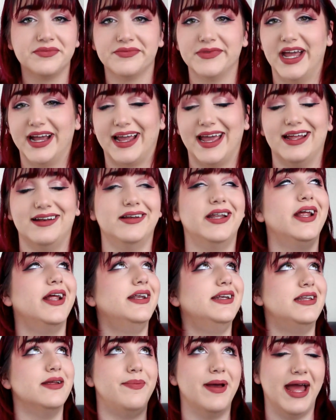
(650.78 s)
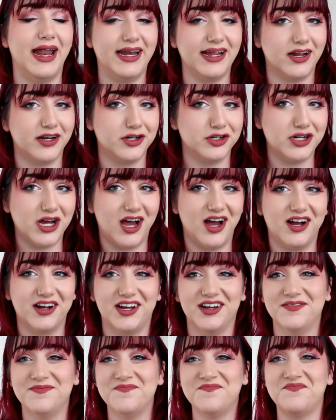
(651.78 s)
Again, depending on your
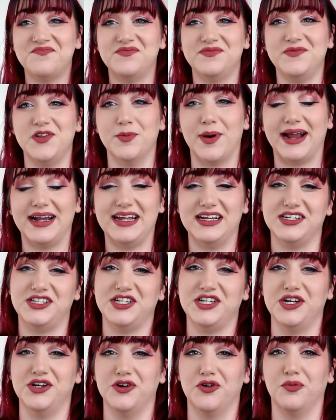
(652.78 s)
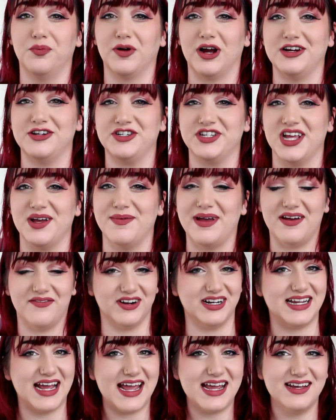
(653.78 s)
dog, you might need to brush them
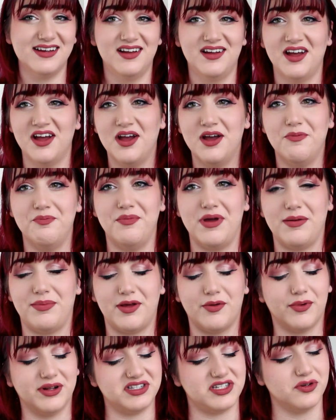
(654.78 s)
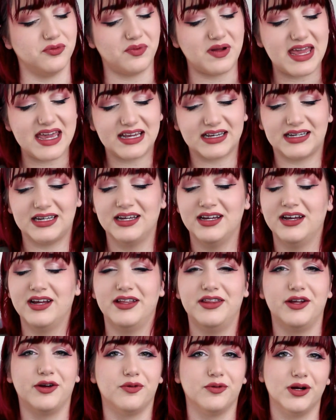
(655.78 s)
every day, maybe once a week.
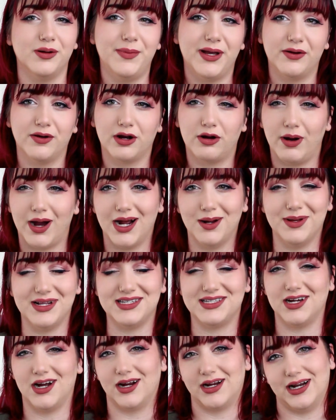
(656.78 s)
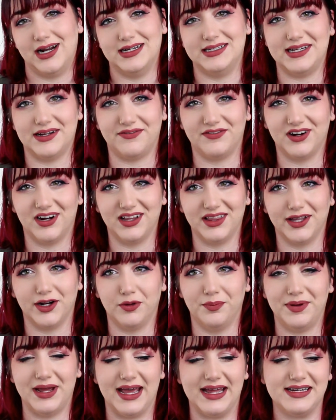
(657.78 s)
The grooming requirements are going to differ a
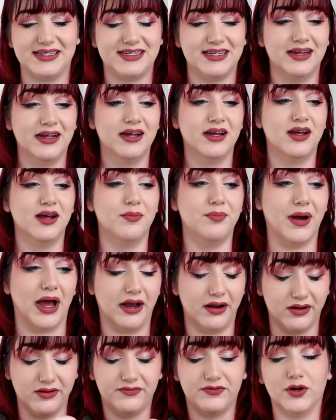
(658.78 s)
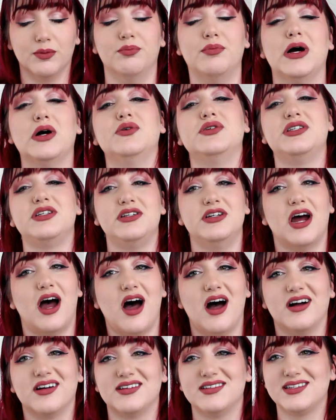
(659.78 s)
little bit, but for most
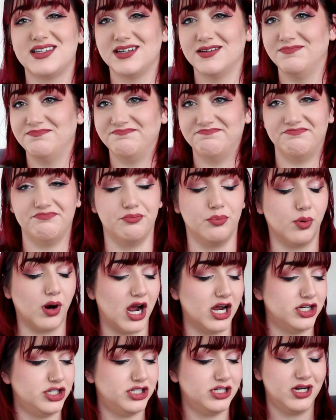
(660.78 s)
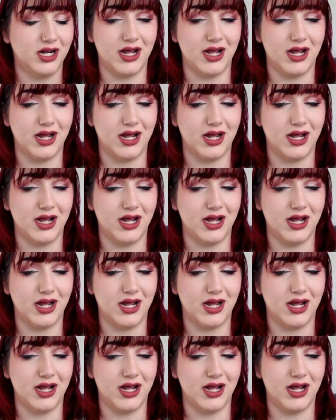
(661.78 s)
dogs, brush